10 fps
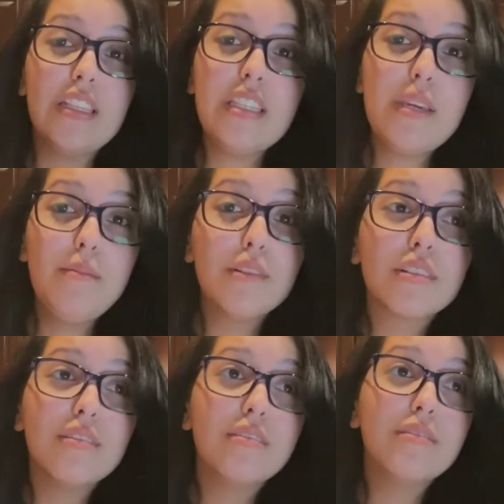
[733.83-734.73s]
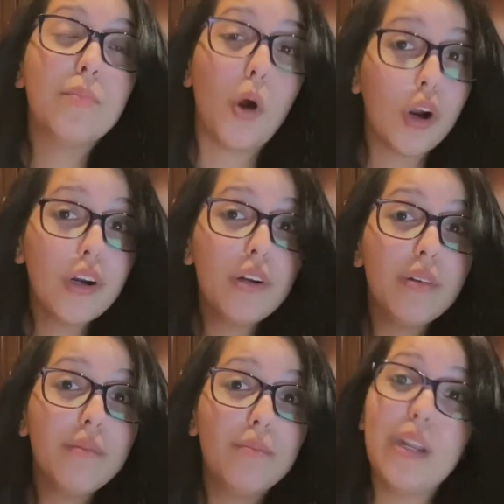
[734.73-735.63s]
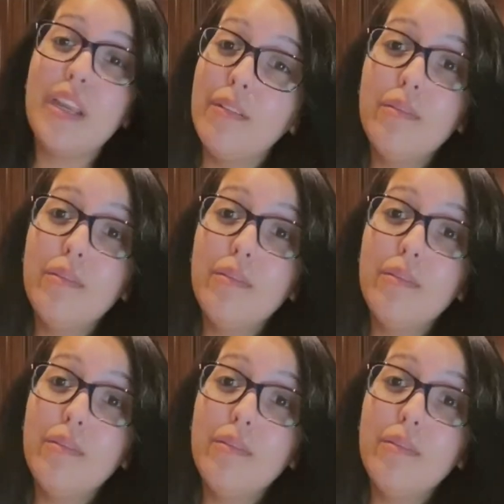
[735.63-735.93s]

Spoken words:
themed park, but it's